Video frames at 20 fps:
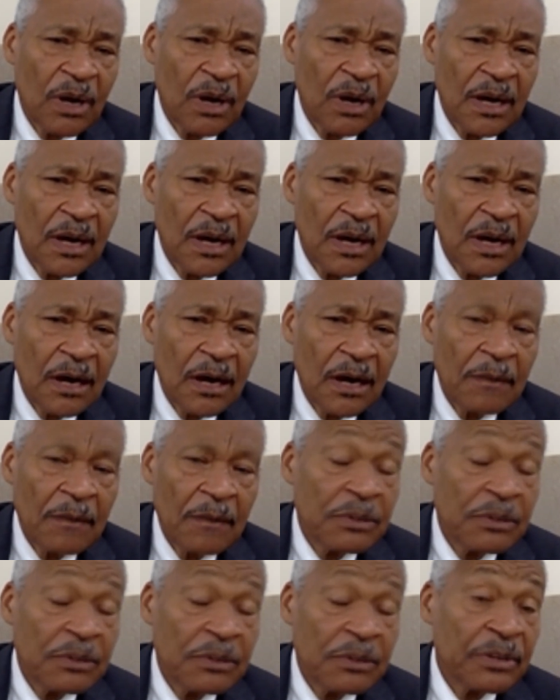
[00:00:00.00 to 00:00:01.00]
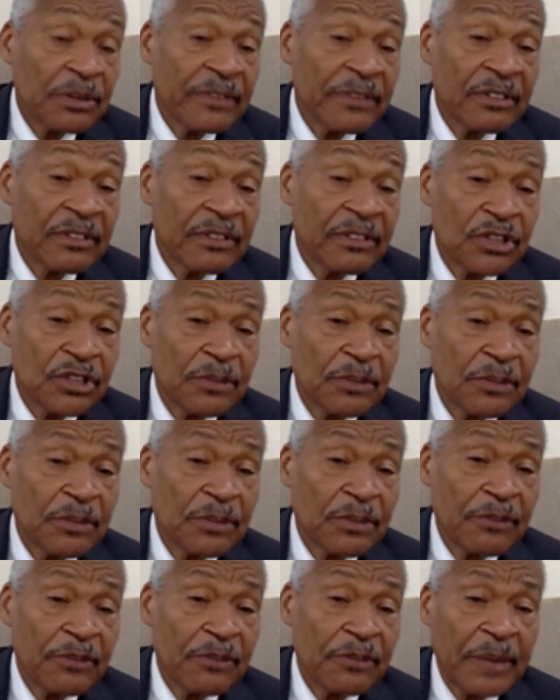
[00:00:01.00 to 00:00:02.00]
or maybe some of you have never shared before
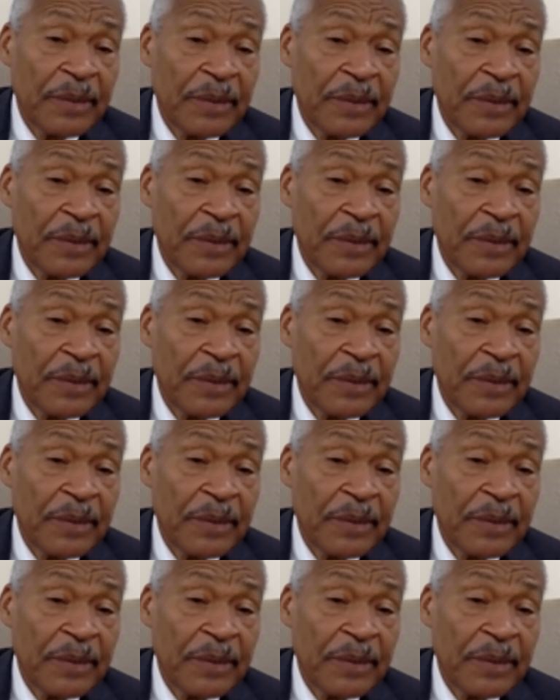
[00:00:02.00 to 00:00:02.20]
because it's